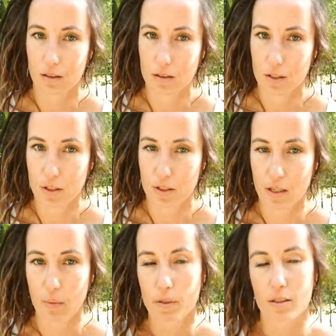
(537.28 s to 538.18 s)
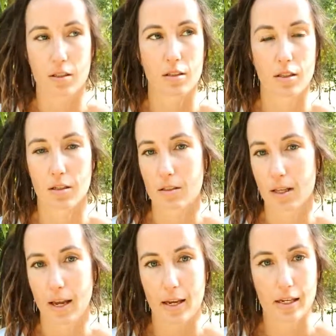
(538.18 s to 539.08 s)
you do the opposite. So
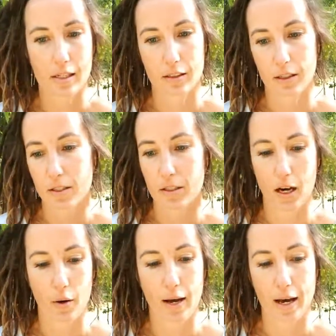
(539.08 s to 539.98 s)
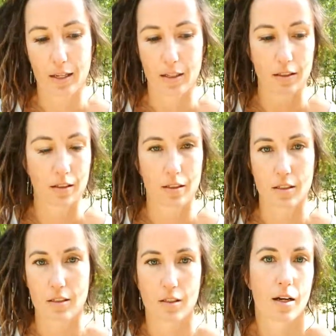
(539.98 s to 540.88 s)
say, you know, you go out and you
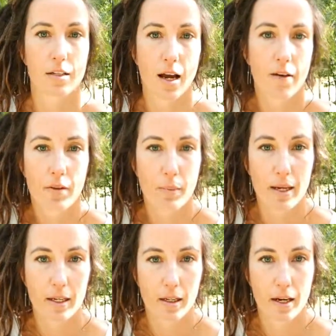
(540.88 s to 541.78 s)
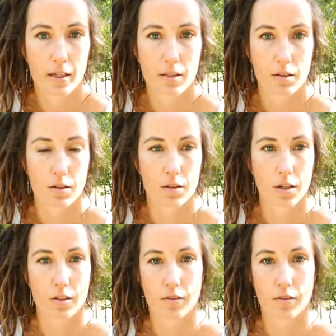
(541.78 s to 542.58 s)
decide to have the bacon and eggs on toast